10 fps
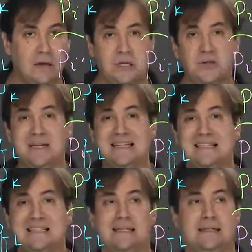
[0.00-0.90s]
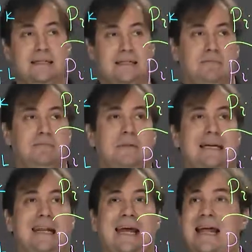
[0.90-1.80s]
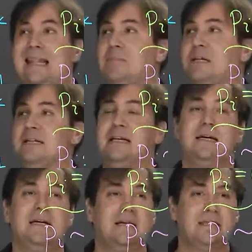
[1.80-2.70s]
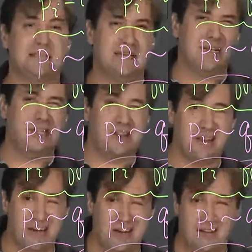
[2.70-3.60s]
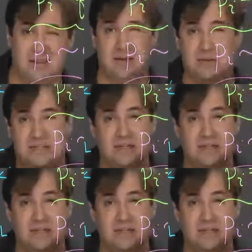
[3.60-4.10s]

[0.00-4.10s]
which means an element such that there is